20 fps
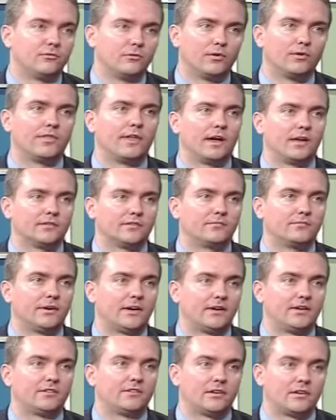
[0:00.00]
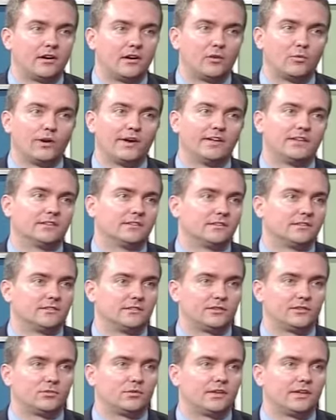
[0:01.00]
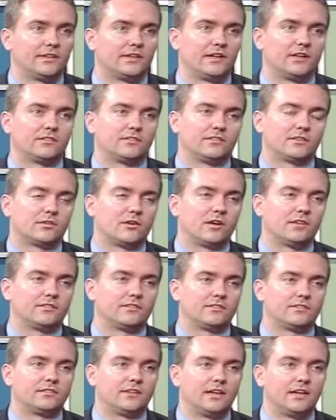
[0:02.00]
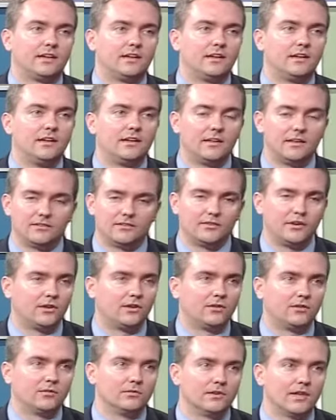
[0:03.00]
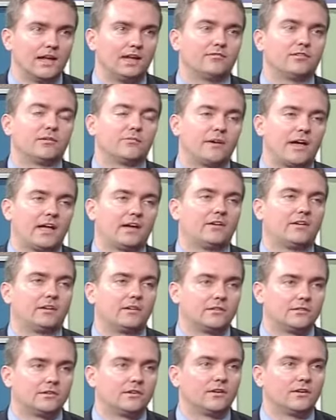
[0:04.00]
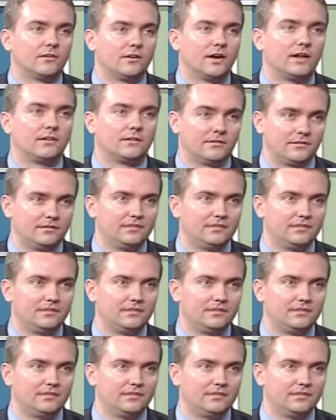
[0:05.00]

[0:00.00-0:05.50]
4,000 parents on our waiting list and 20,000 across the state is no laughing matter. And so Sounds I, like